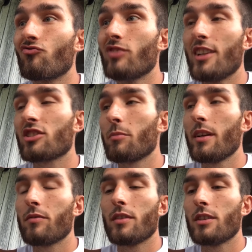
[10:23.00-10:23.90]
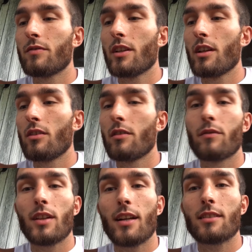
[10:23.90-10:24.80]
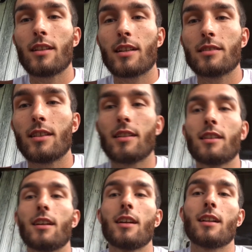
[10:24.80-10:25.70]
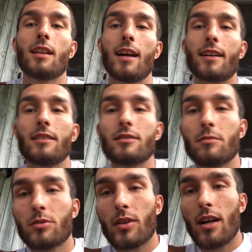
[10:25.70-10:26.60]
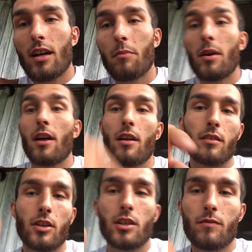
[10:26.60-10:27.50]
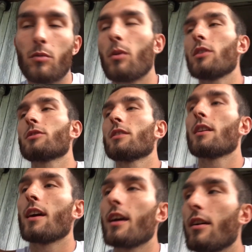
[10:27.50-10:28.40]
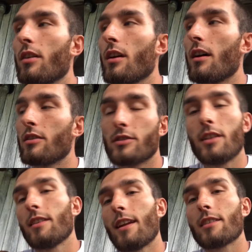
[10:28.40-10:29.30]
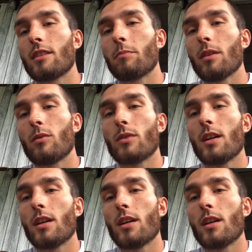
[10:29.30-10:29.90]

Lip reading: that's gonna be it for this video. If you liked it, like I said, like it, subscribe. Thank you for watching, and I'll see you in the next upload.